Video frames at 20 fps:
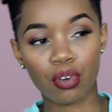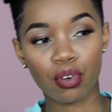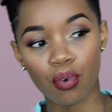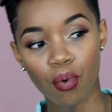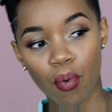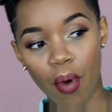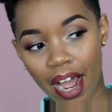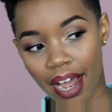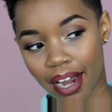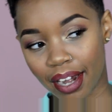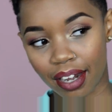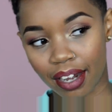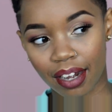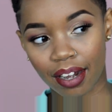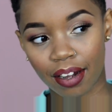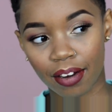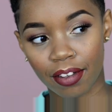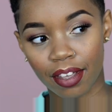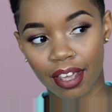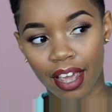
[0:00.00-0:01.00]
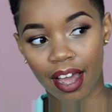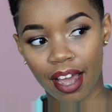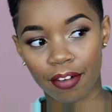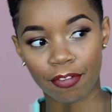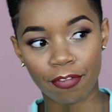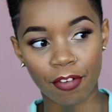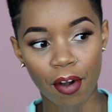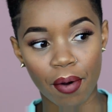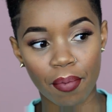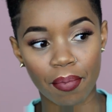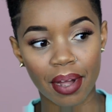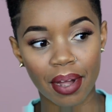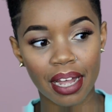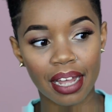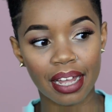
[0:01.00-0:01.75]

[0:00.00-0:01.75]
to 1. Yeah, from